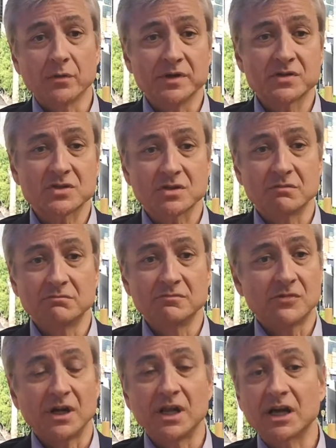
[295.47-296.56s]
with
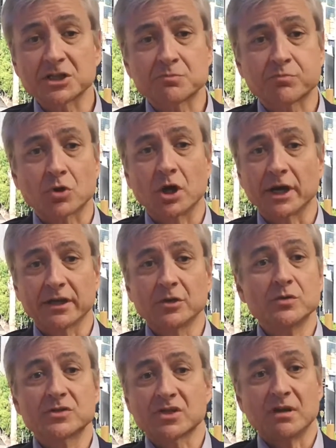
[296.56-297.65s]
some large product
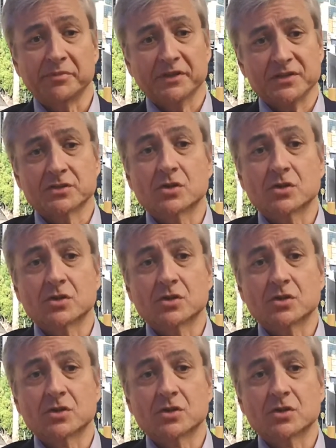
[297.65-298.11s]
goods companies,